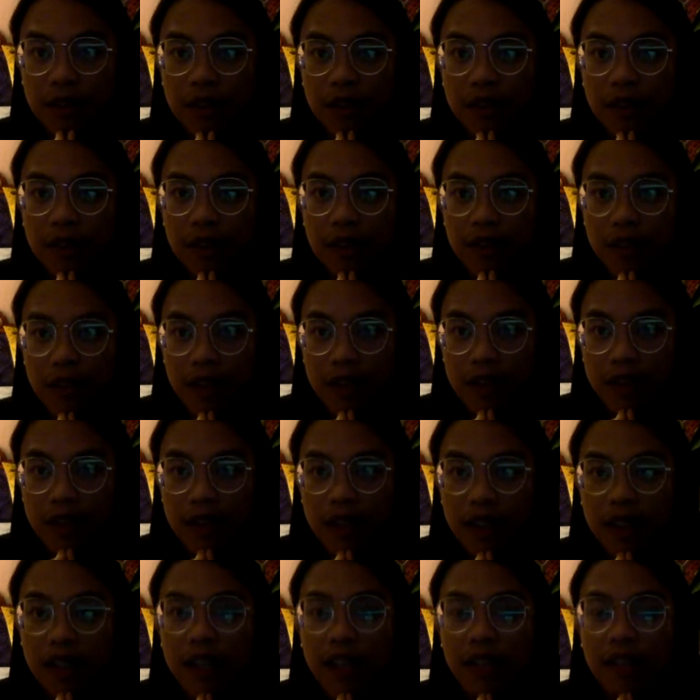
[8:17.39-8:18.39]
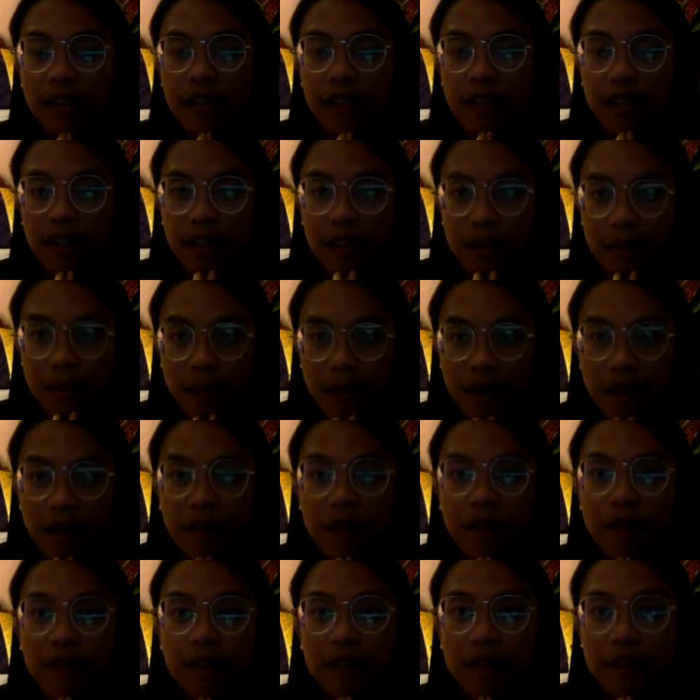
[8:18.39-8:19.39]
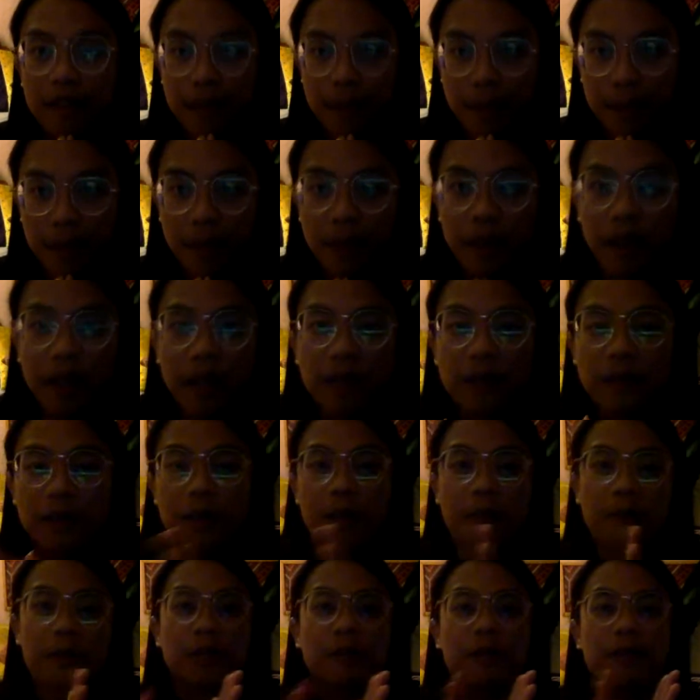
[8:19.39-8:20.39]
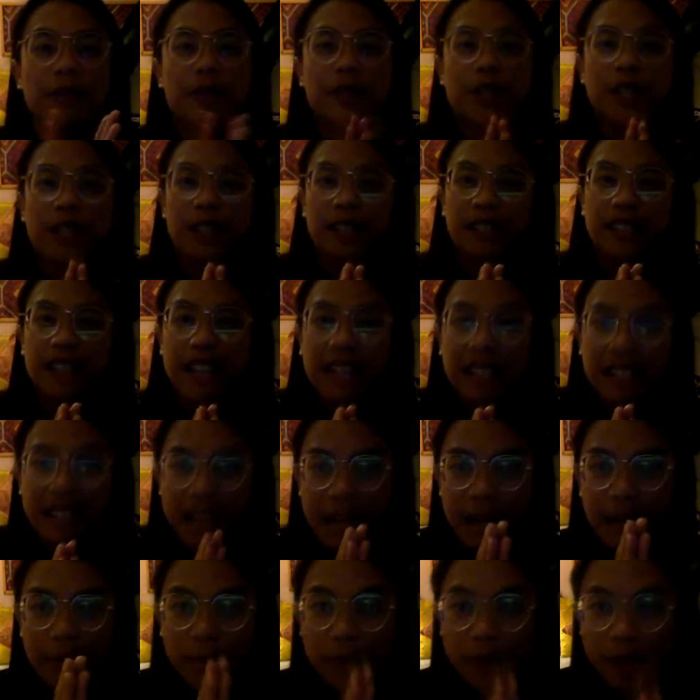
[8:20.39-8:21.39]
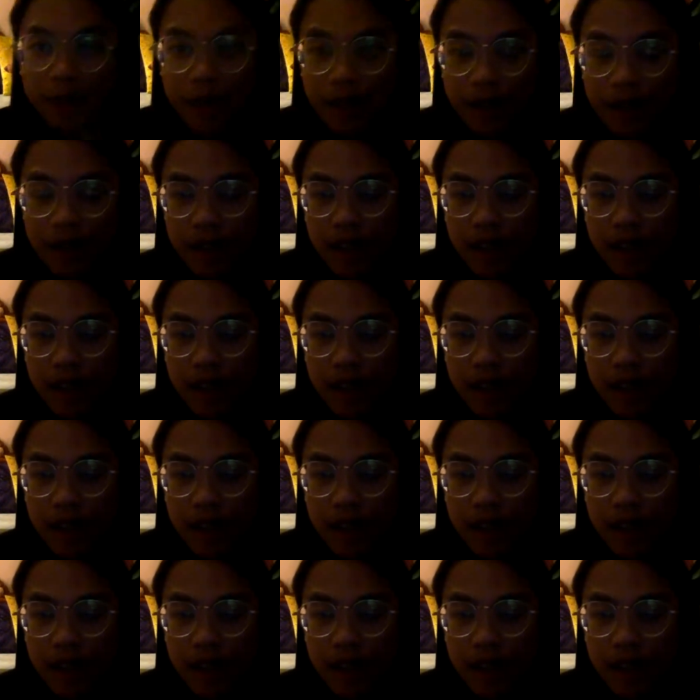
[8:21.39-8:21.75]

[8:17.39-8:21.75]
They're toxic. I had to cut them off. So thank you so much for sharing that, Amber.